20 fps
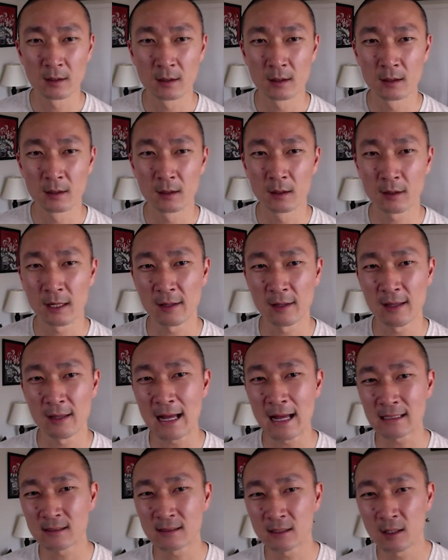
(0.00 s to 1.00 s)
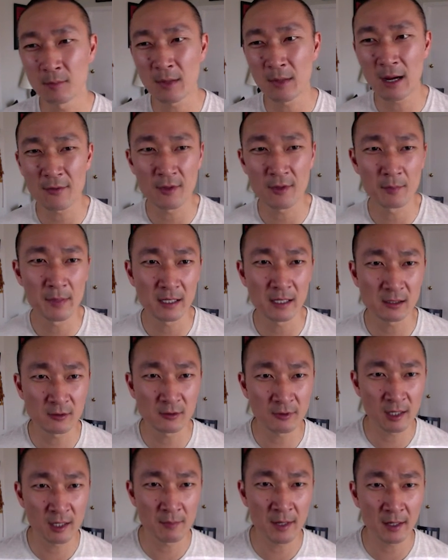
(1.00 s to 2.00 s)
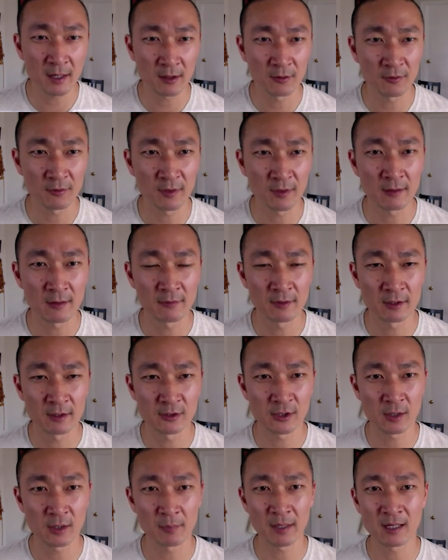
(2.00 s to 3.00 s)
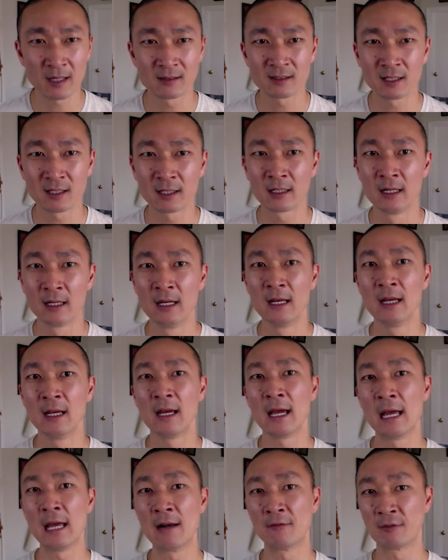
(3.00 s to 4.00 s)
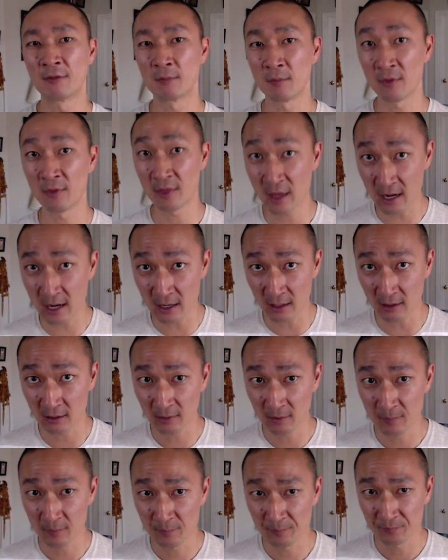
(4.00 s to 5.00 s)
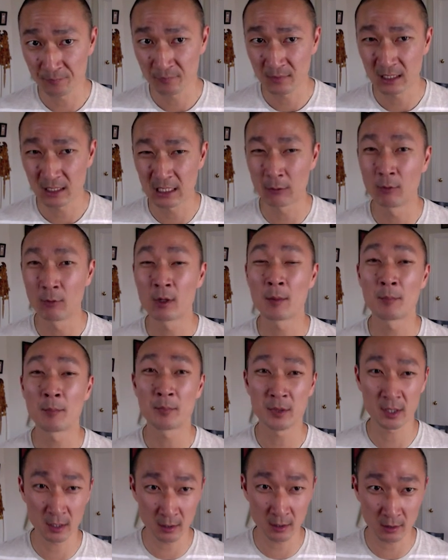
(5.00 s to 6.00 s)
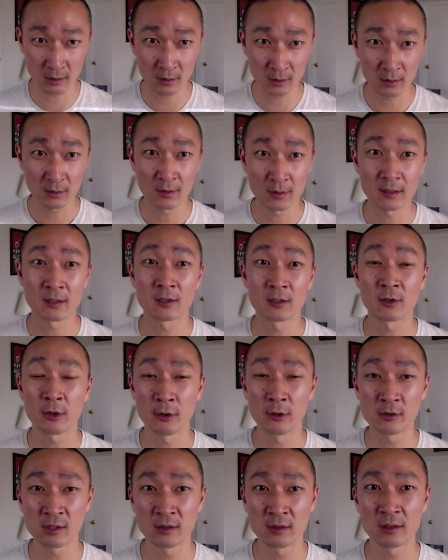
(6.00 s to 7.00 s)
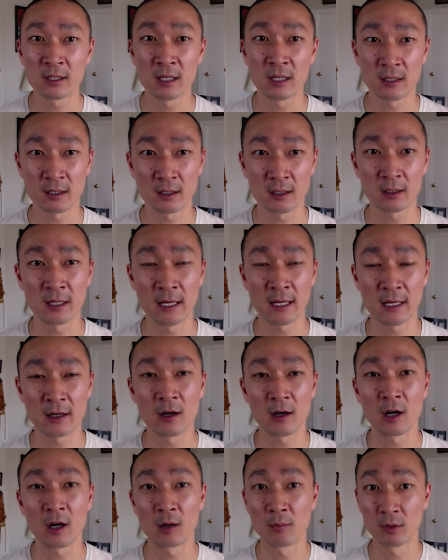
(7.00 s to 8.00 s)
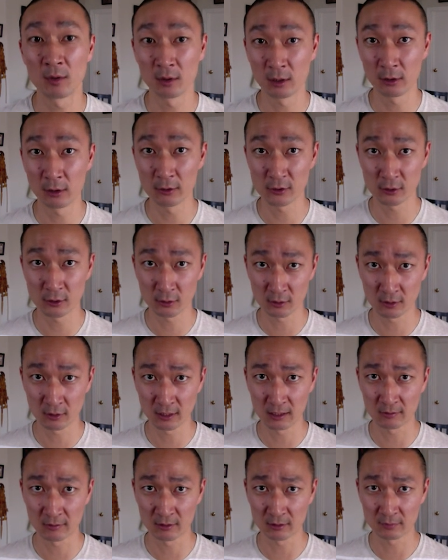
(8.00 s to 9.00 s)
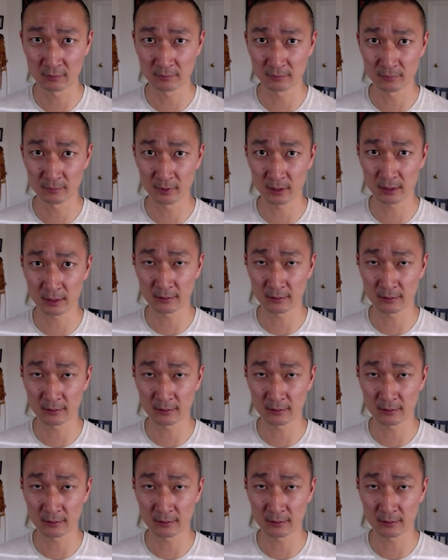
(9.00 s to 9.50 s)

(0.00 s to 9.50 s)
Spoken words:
Okay, that's about the best frame I can find for this jump outside. And from there, it would appear that the toes of the kicking leg are below shoulder level, okay?